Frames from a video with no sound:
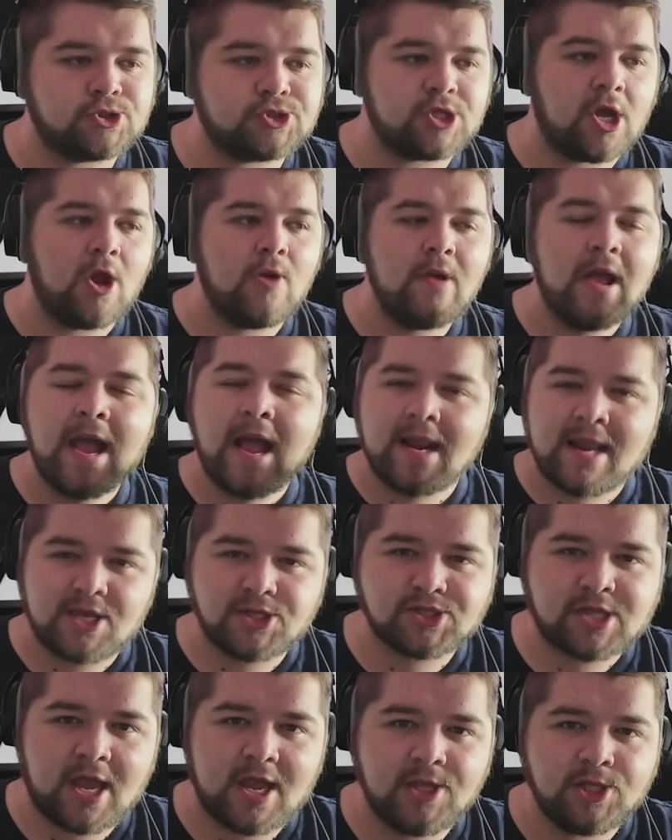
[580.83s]
So
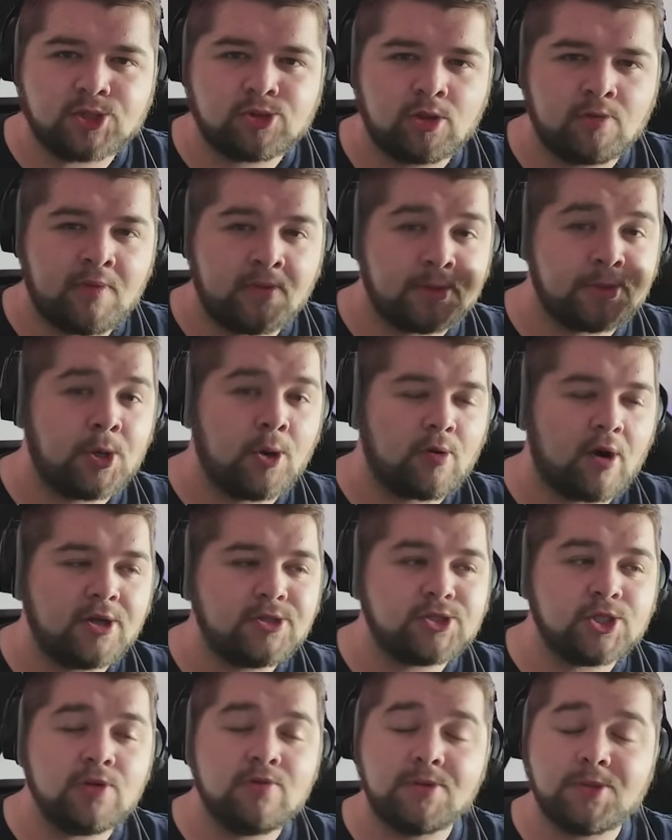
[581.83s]
let's get into it. But before I
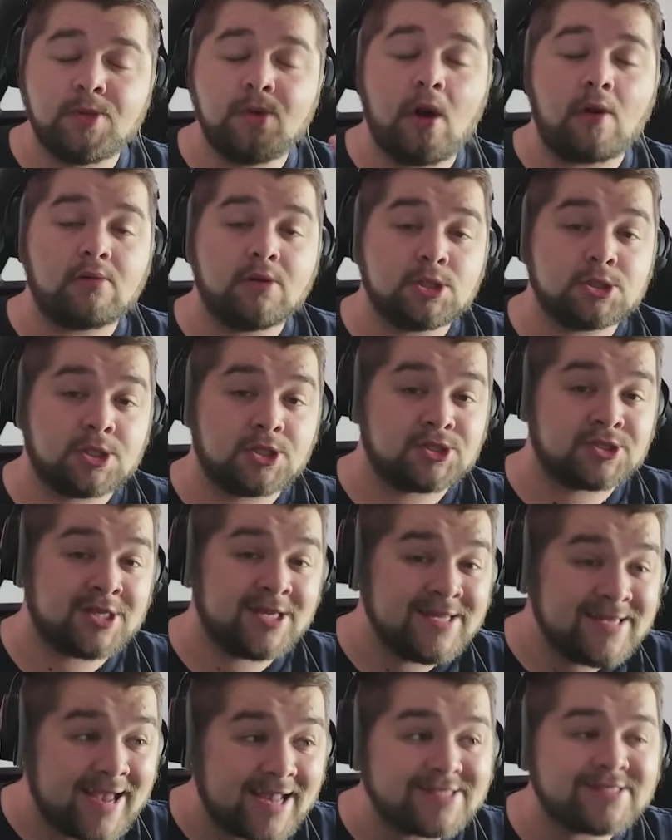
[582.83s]
do, if you are interested
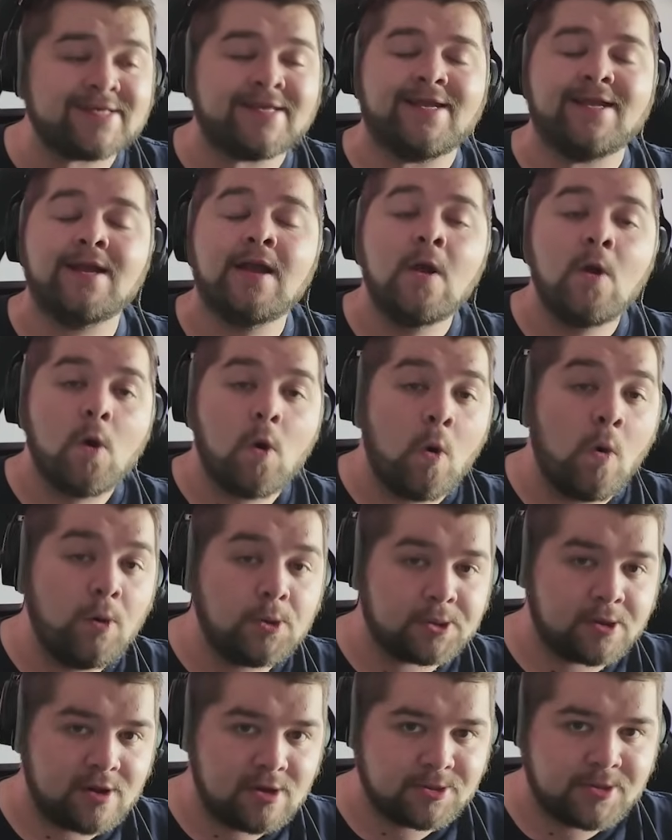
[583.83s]
in getting all
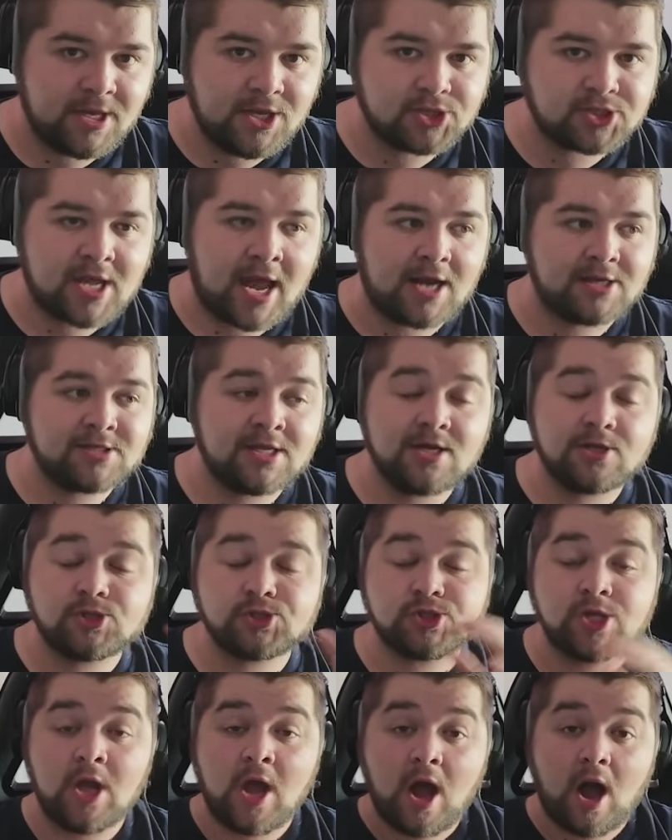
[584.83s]
3 of these
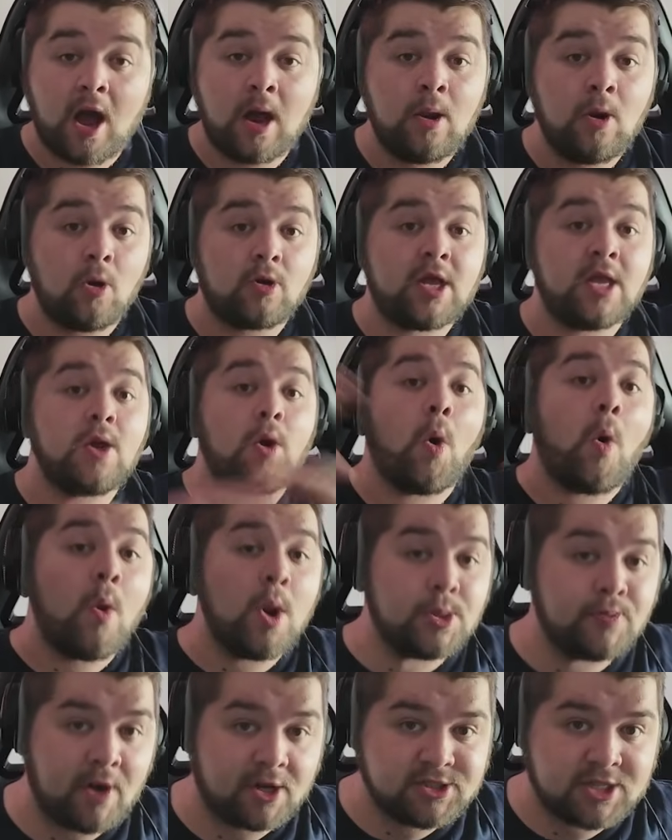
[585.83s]
tactics, unlocking all
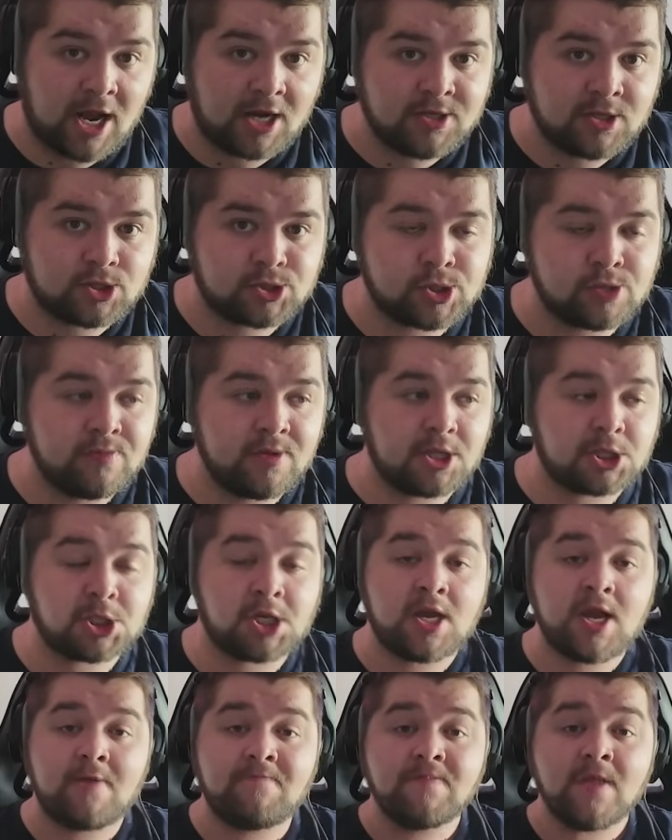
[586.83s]
of my tactics from this
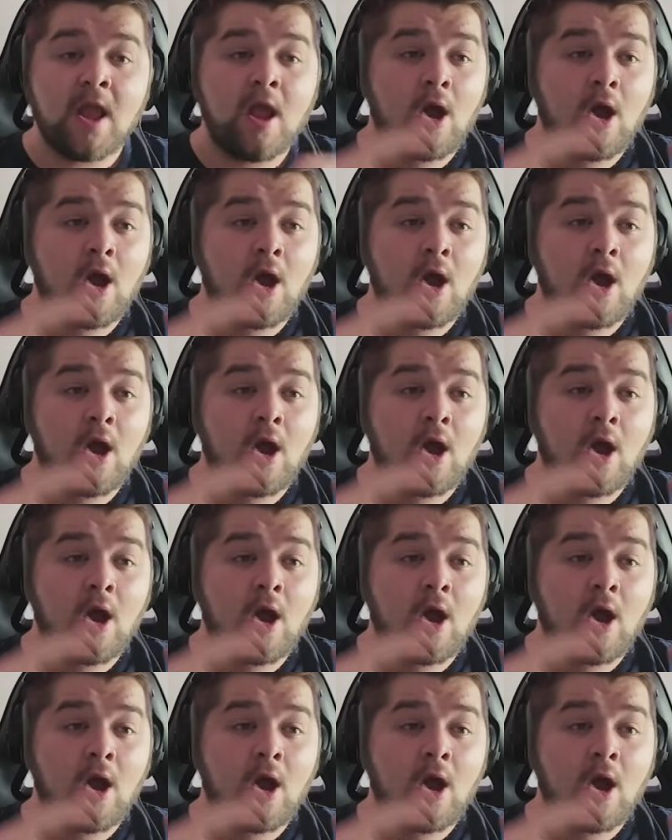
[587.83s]
year,